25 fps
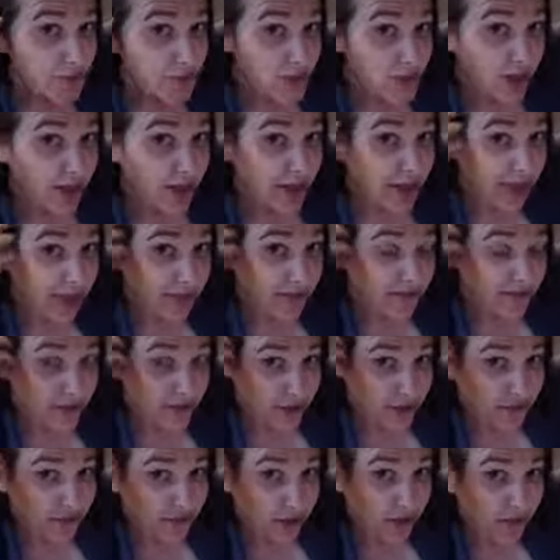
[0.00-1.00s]
I'm starting to get
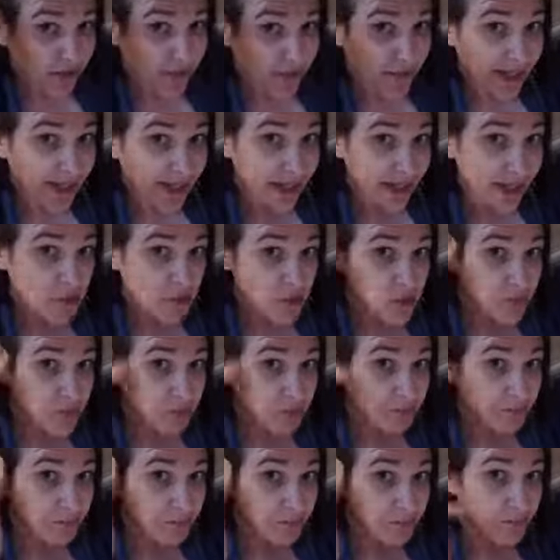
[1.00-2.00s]
floofy over my
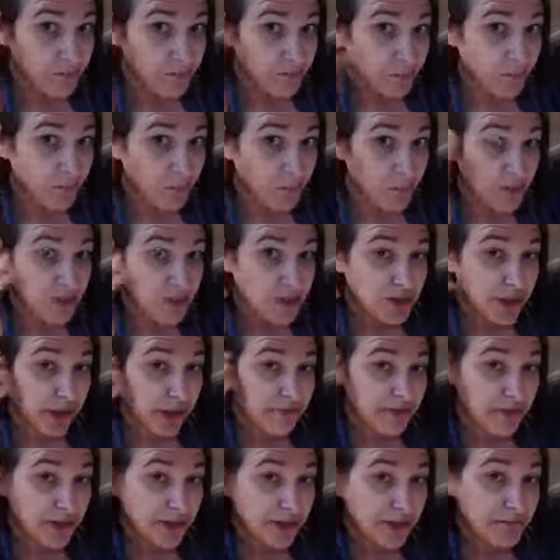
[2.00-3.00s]
ears, which is
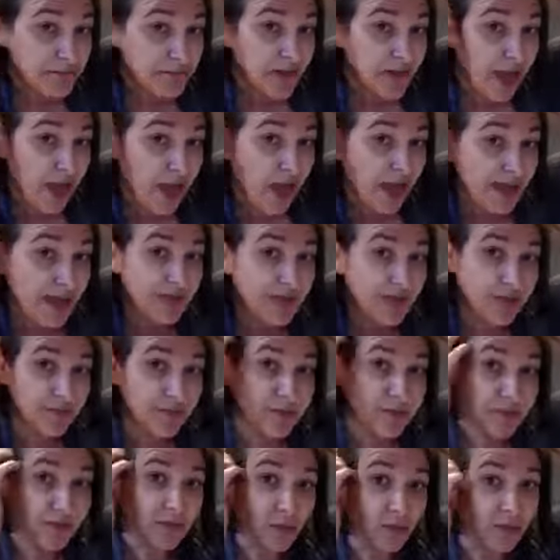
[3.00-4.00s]
kind of funny. I think
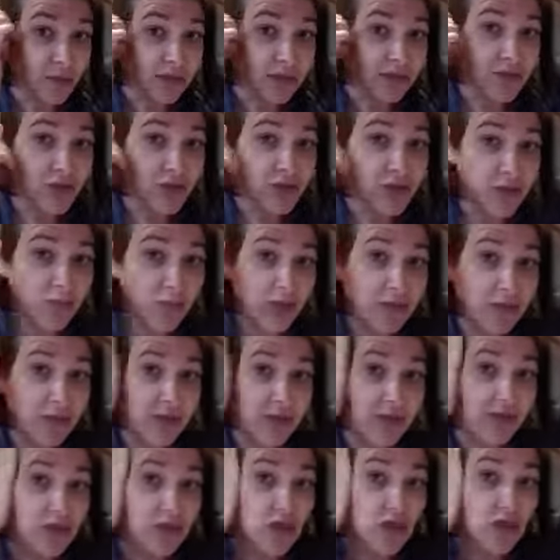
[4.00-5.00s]
I'm to the point soon where I'm
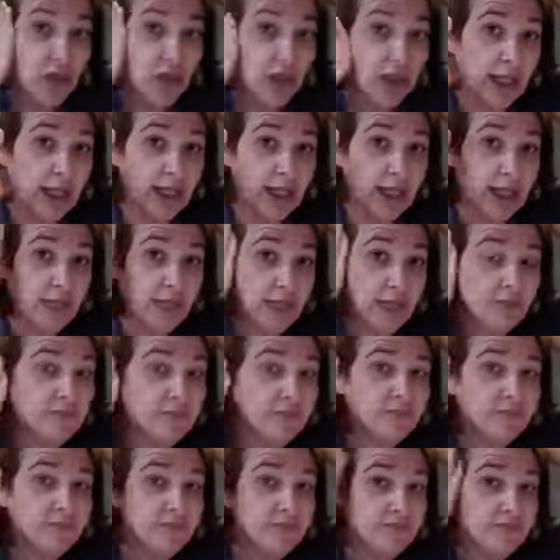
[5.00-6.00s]
going to have to start
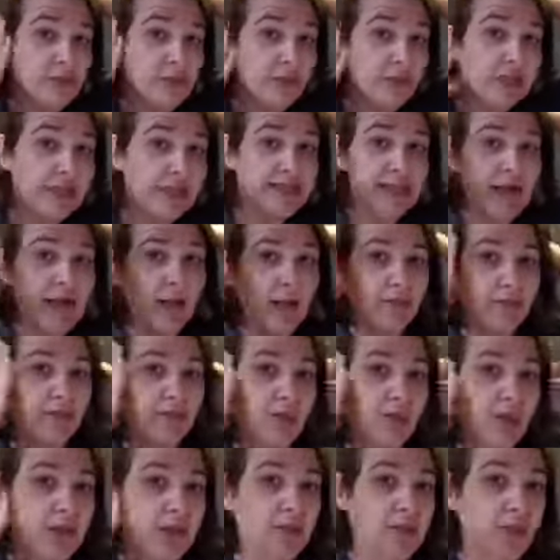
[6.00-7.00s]
putting it down
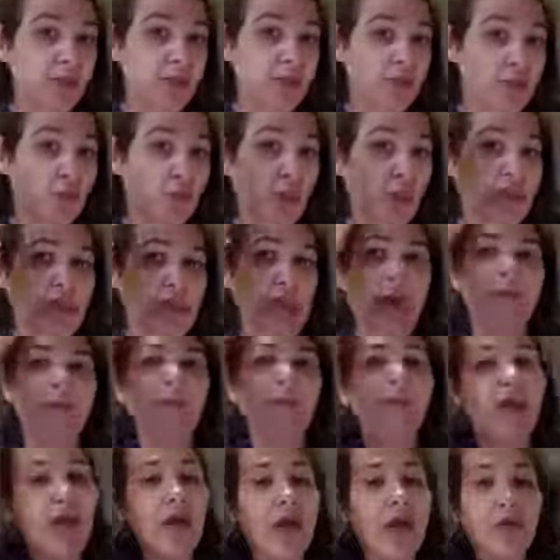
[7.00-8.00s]
before it starts winging
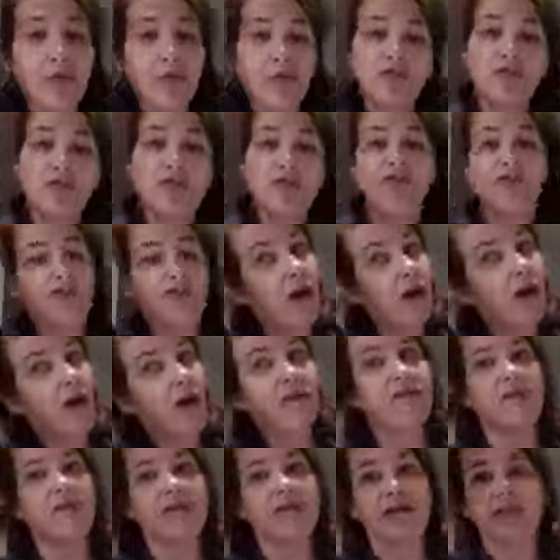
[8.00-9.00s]
out. But so
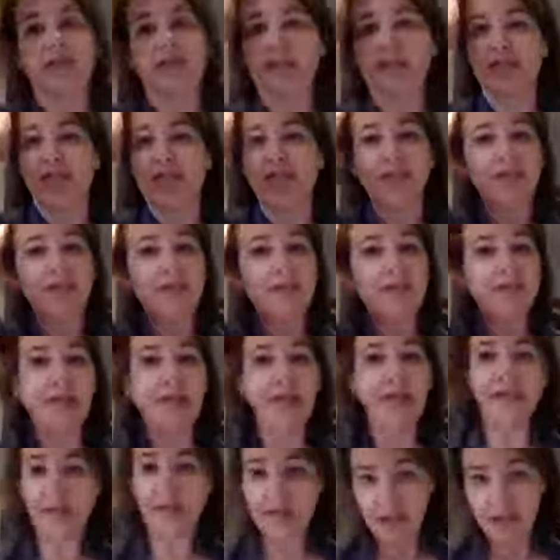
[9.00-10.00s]
far, I've been able to get this
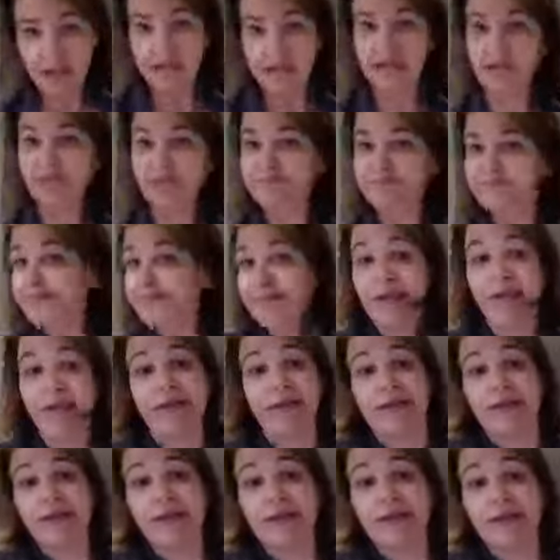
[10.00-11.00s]
side to cover,
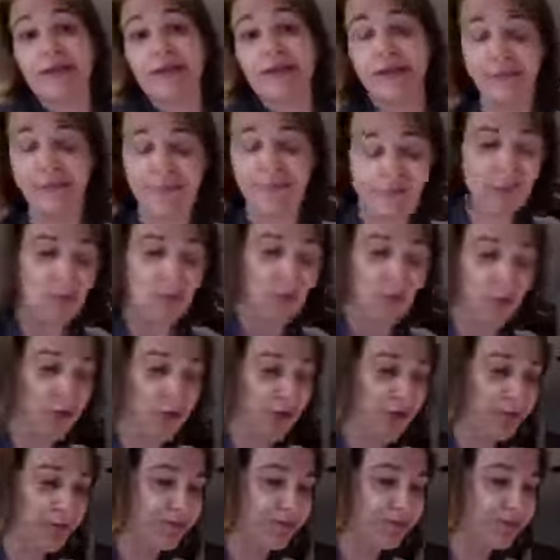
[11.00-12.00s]
and then you can't tell. So
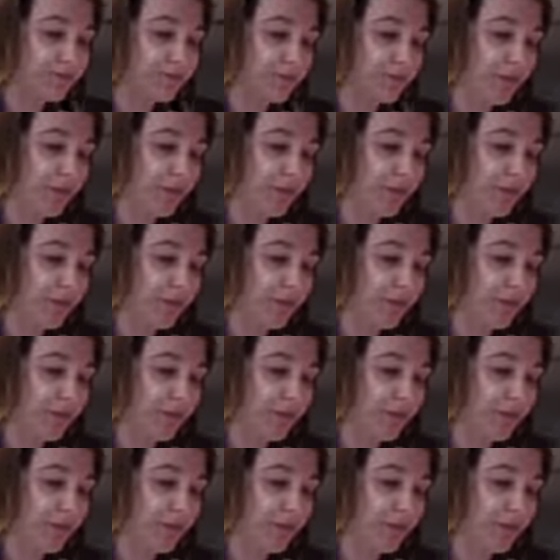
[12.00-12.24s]
we're good.